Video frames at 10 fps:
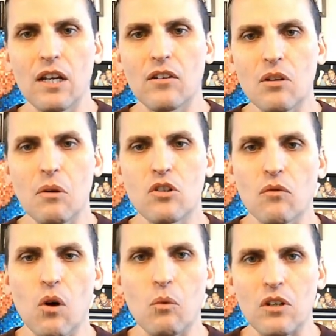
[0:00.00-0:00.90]
So much of
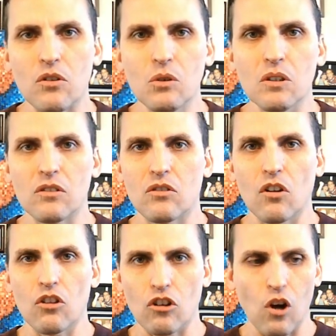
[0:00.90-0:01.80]
what we do is
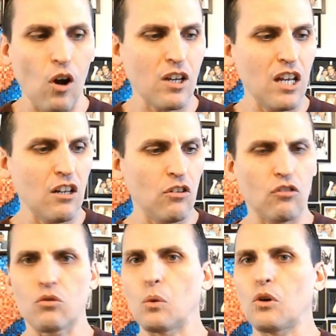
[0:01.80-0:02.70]
the talking and the
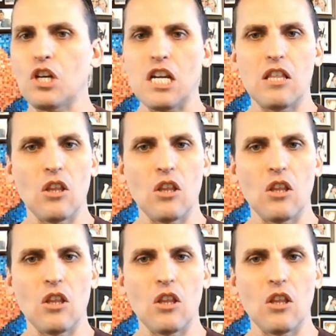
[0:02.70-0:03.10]
story and